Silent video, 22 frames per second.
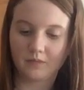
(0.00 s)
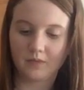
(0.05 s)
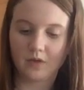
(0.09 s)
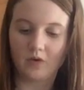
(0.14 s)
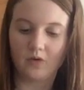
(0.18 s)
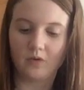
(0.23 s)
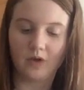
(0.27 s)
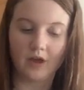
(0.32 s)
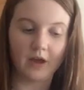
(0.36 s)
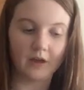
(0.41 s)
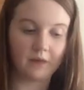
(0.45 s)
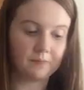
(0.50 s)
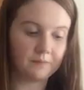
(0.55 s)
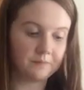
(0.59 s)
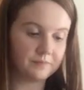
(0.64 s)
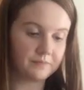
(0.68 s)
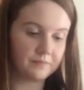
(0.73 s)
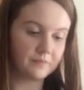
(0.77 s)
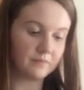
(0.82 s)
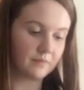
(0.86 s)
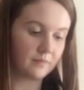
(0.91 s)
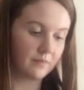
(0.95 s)
Okay.
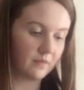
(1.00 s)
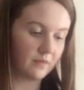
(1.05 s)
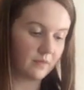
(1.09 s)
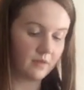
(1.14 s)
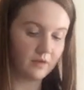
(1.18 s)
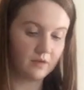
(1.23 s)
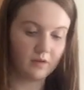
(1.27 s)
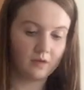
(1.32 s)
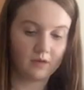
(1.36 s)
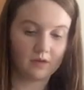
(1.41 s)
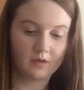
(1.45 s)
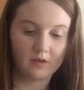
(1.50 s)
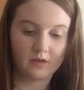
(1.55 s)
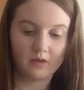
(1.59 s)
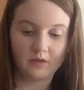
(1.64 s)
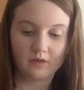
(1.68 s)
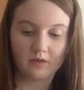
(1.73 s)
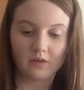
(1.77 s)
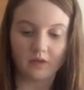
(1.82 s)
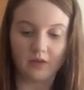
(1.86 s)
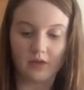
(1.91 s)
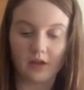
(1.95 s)

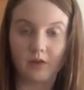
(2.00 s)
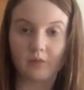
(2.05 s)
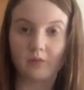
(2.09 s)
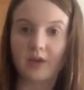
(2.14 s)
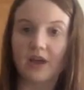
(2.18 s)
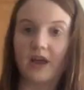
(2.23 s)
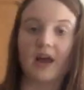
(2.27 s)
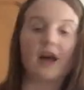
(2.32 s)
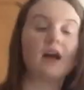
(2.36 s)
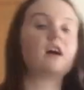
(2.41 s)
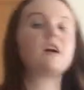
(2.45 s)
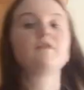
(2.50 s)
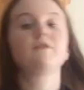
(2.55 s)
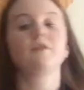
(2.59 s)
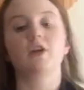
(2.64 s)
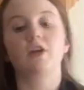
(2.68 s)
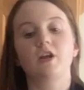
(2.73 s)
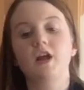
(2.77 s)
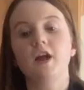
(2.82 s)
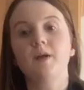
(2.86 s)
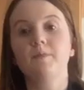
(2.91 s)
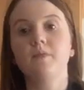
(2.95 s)
So then we have
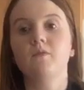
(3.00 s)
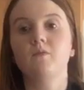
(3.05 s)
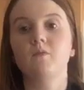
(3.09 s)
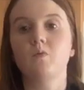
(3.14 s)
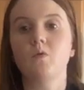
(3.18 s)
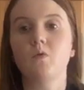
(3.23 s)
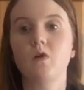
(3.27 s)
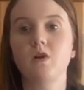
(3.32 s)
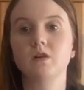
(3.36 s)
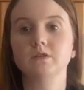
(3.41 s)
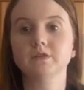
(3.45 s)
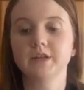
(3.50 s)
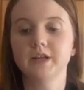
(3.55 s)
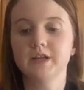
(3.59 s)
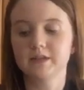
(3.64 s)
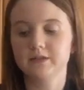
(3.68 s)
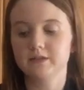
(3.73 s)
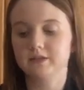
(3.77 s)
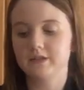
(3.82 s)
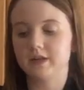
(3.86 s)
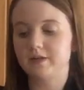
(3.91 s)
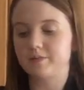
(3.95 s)
cup of
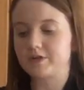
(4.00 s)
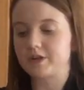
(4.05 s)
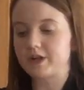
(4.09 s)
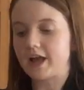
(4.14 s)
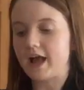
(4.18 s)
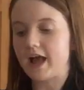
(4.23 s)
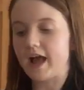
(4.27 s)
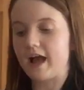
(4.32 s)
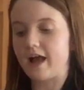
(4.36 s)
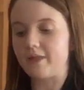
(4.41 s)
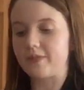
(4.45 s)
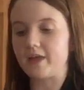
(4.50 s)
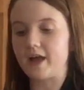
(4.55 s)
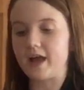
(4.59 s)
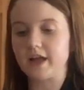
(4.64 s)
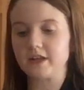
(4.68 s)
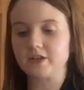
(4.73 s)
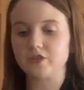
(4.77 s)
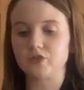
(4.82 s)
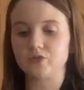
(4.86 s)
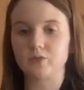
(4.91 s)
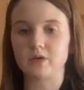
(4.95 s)
walnuts. I'm going to add that
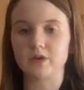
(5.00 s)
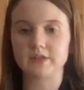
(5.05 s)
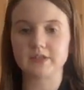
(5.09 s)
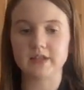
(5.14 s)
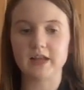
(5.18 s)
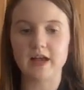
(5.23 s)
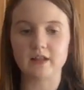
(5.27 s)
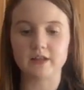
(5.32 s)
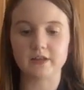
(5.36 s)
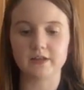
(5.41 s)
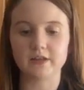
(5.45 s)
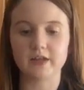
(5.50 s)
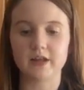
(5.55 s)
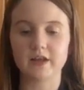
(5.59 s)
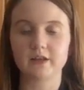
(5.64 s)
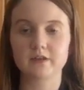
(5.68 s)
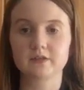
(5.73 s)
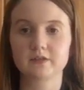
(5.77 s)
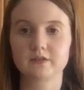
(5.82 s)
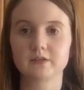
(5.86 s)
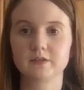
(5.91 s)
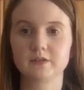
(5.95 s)
to our salad
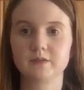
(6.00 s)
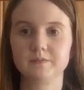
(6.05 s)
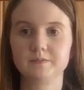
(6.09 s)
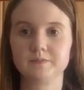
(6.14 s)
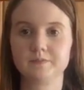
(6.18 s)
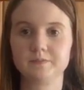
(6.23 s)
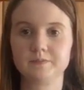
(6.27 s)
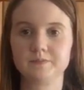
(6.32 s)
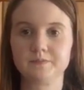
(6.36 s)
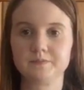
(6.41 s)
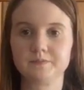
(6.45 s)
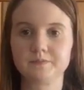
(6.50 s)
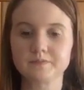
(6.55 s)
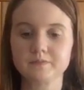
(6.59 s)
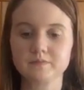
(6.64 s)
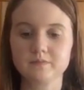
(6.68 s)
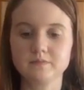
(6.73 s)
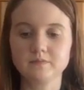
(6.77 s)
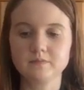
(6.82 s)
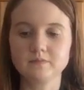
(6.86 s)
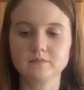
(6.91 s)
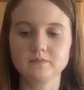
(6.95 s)
next.
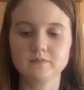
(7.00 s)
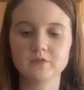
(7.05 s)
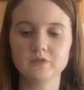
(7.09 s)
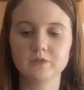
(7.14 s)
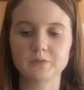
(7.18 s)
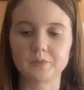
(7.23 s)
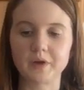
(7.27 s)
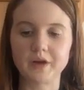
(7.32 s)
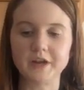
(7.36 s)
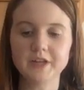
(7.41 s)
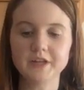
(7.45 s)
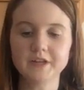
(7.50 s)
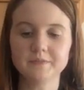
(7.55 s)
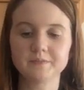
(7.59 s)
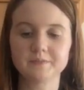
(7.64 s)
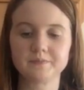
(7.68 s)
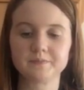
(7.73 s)
Ready?